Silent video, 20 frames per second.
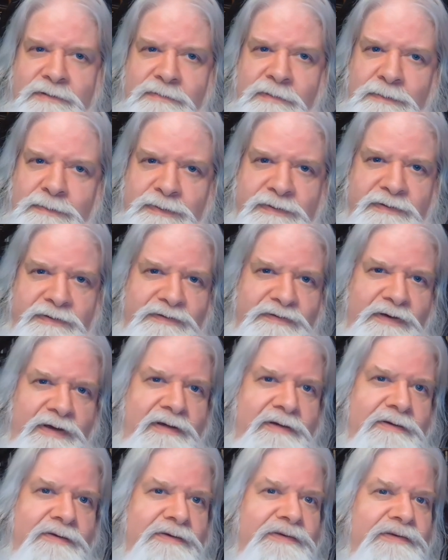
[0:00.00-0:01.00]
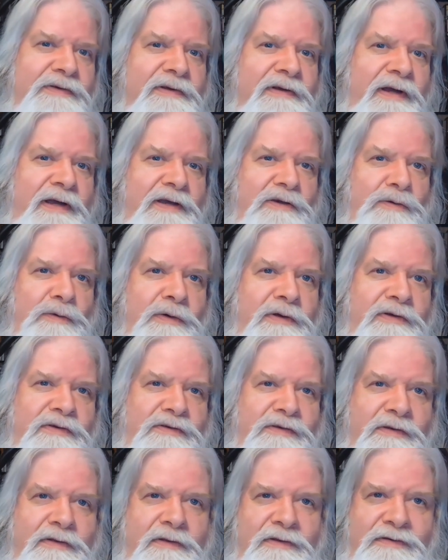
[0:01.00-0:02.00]
up with these titles. I
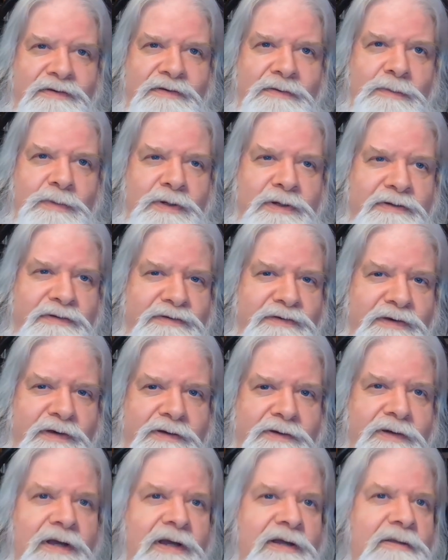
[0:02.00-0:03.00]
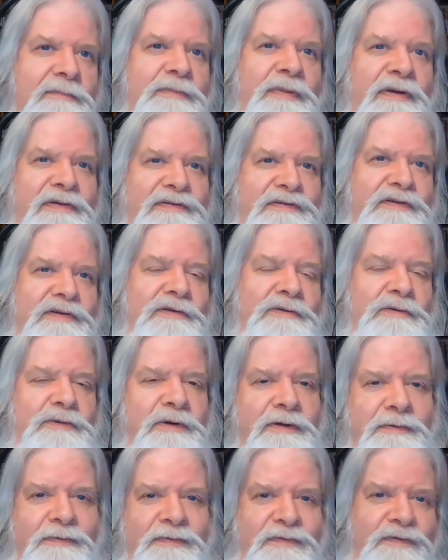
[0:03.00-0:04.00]
cringe at this immodest title. The Best of the
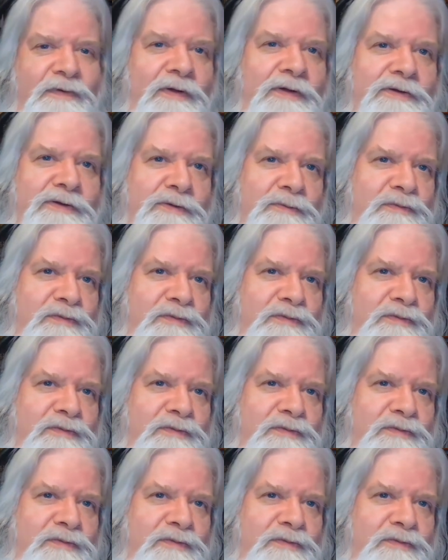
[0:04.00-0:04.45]
Realms, Volume